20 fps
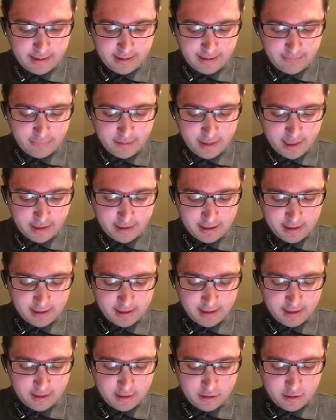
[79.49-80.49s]

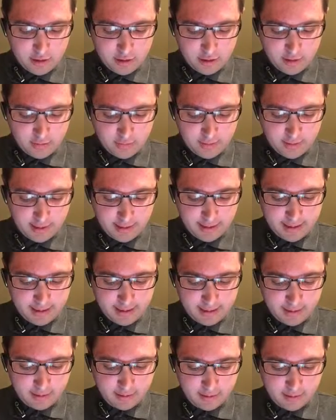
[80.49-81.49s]
subjected to
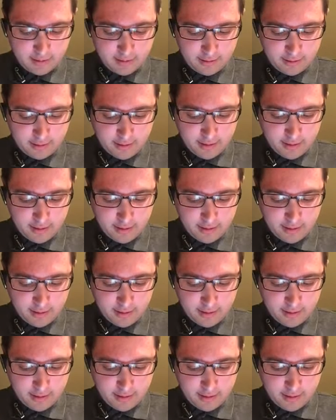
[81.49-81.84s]
needles,